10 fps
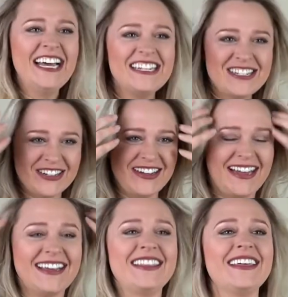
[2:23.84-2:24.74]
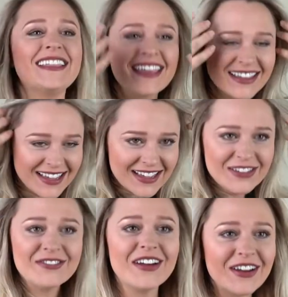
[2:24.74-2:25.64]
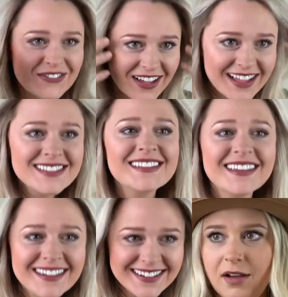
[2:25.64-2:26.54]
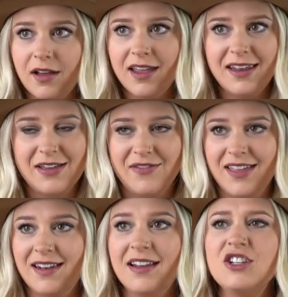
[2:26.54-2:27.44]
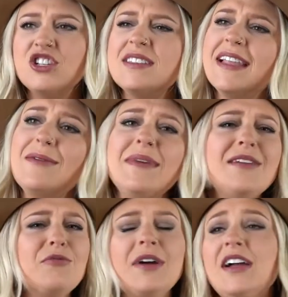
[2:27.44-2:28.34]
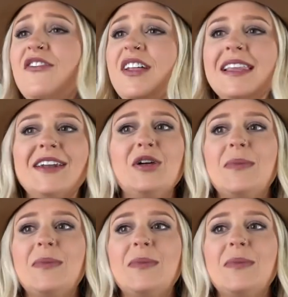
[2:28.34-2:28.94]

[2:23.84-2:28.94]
Do I look like Farrah Fawcett? Any of it. Just let me riff a little